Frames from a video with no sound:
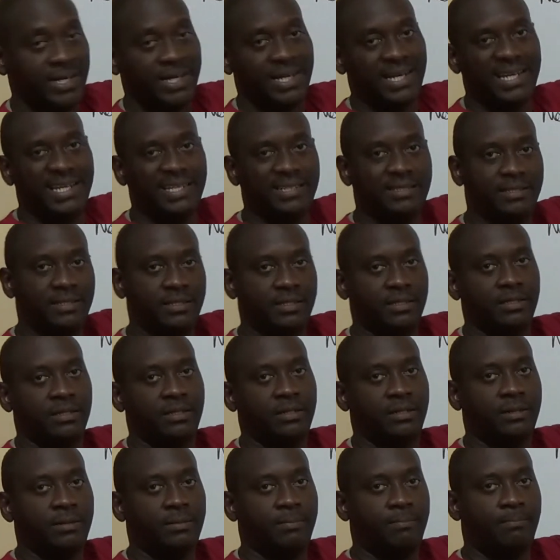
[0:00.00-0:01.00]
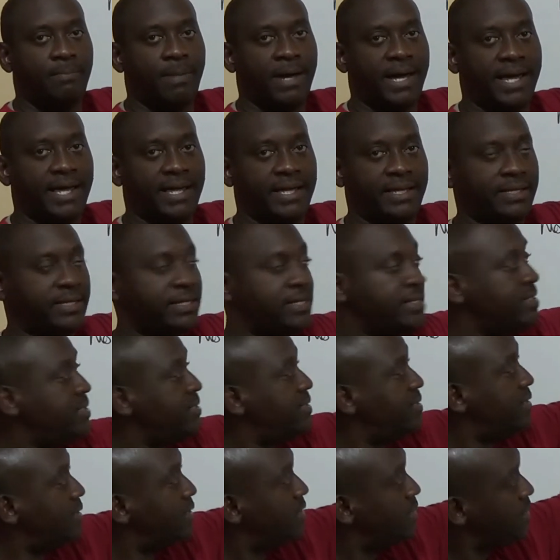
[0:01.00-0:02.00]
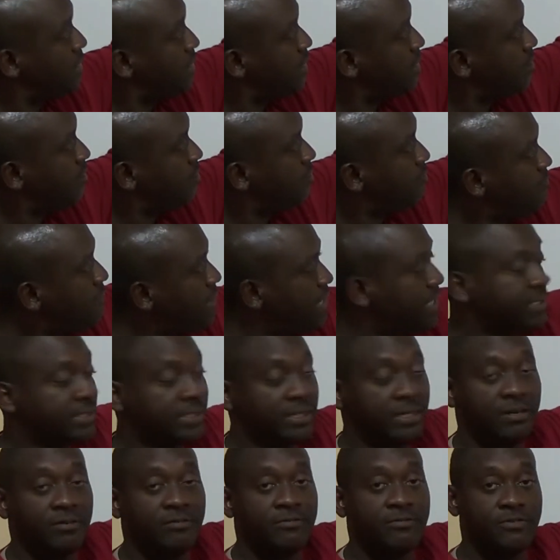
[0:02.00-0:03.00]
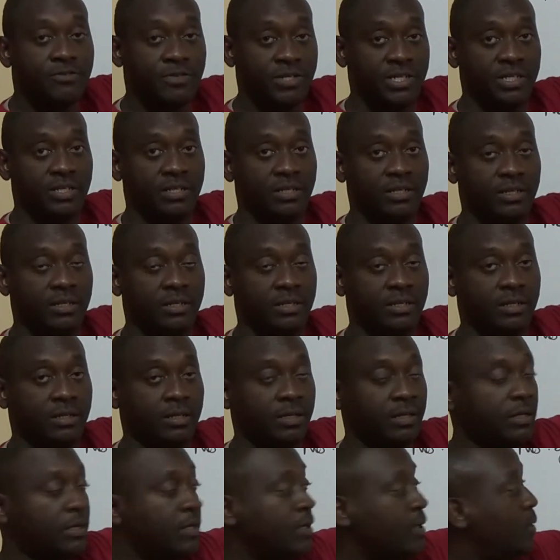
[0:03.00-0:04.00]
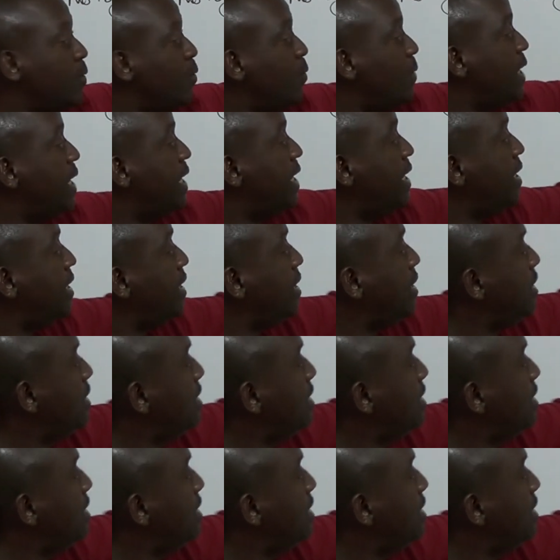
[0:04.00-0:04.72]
related by this factor of 3, where